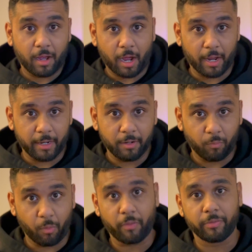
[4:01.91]
I
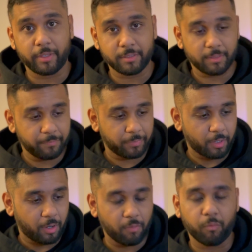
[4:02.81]
won this
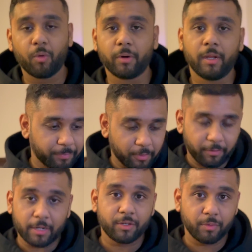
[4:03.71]
award.
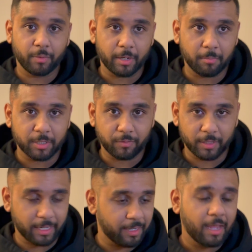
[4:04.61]
Thank you very much for
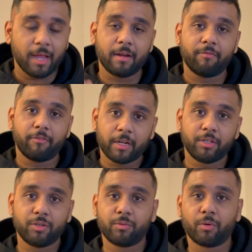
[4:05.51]
that, and
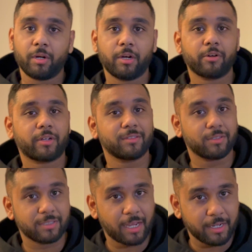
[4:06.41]
thank you Royal Aeronautical
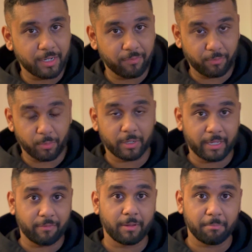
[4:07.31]
Society for
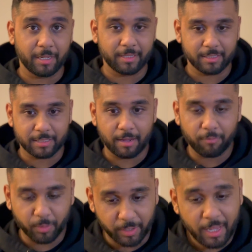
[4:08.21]
giving me this
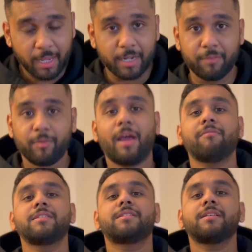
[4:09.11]
award. And if you
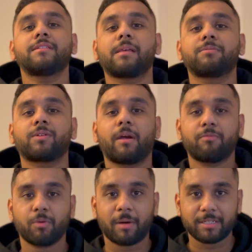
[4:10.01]
haven't still subscribed
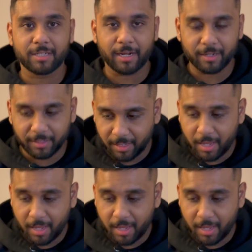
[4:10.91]
to my channel,